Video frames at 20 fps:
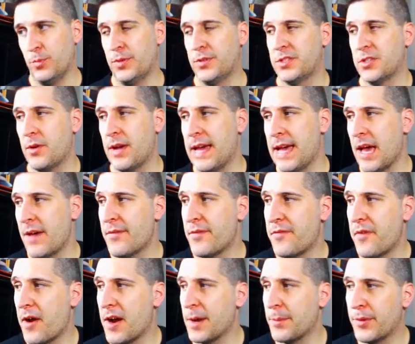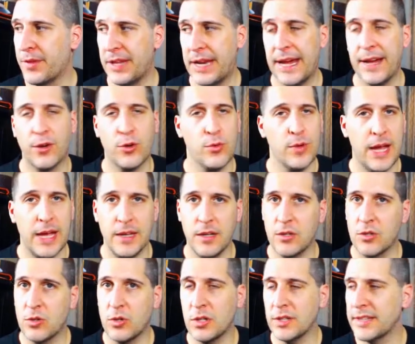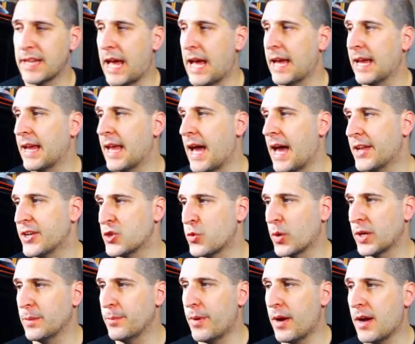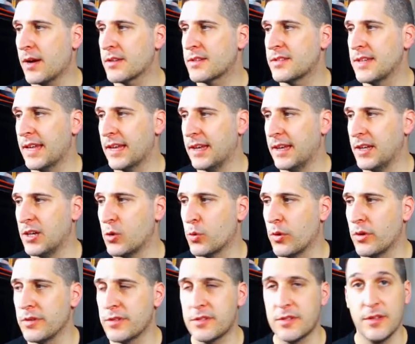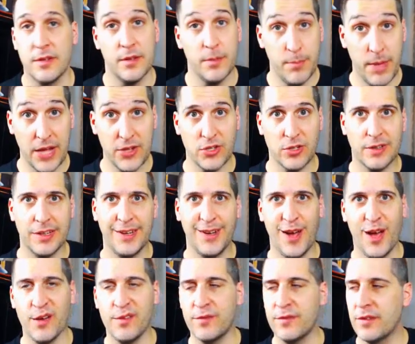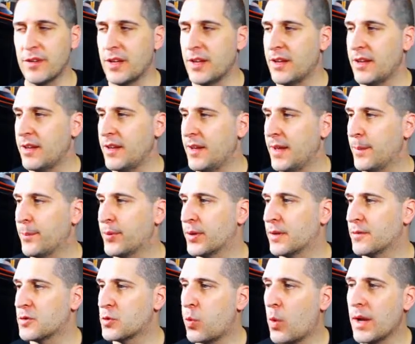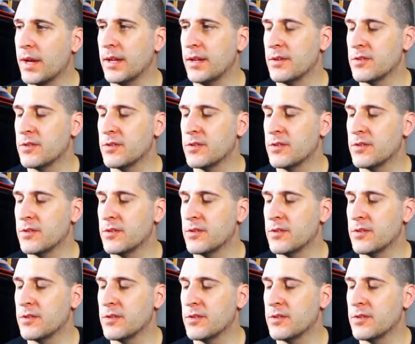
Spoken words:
So I have a variable that I created called I got $20, and it equals, magically enough, input of 20.